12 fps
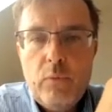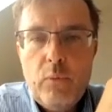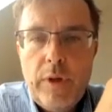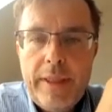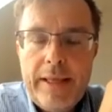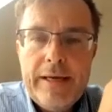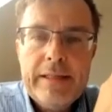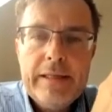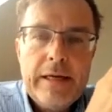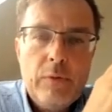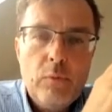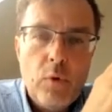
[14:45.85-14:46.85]
We think
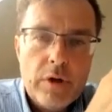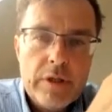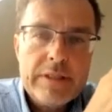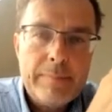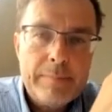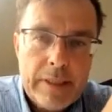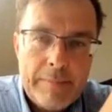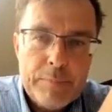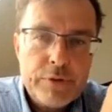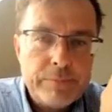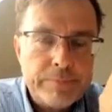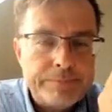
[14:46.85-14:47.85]
it can work
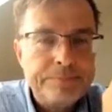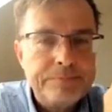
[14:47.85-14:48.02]
sometimes,